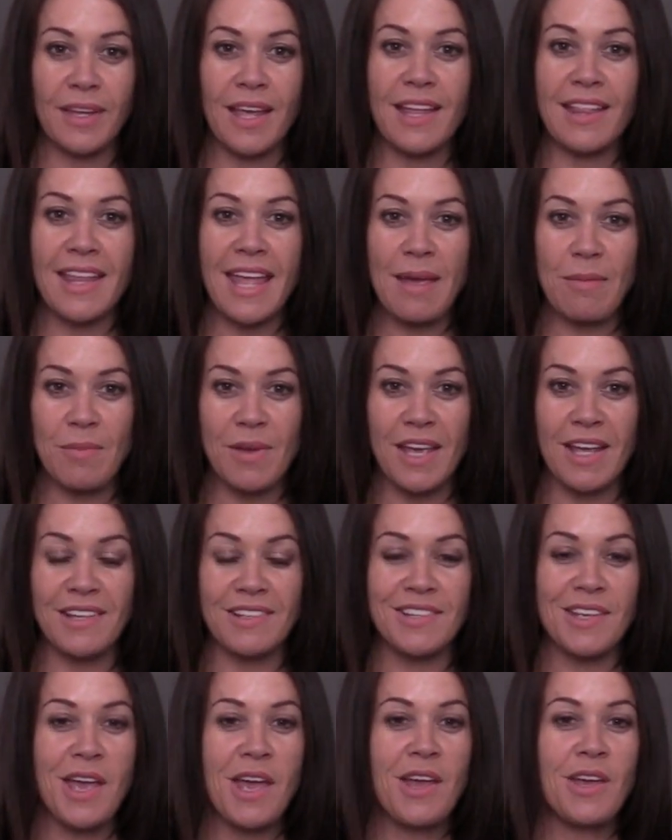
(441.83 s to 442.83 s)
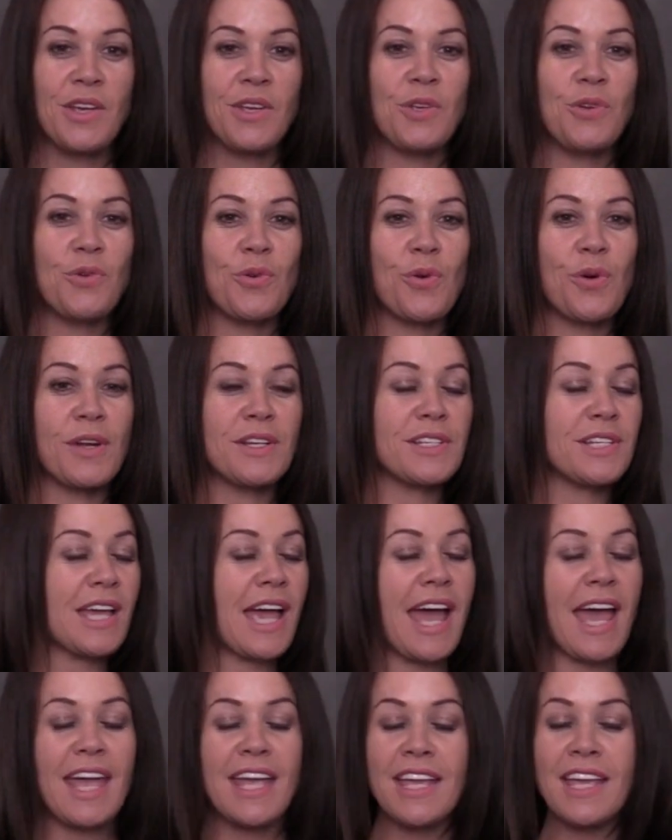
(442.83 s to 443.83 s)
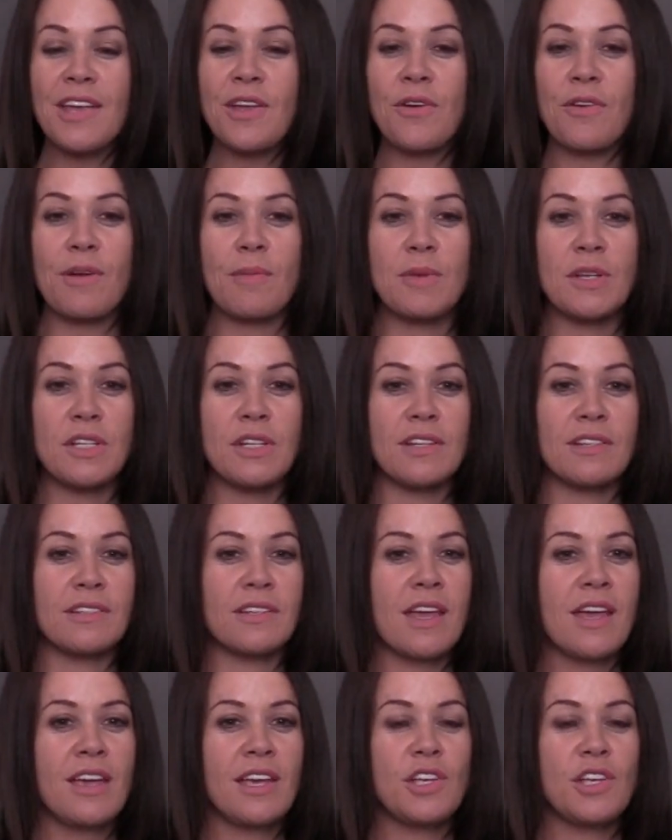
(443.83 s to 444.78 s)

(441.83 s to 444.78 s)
And that means you're taking your images,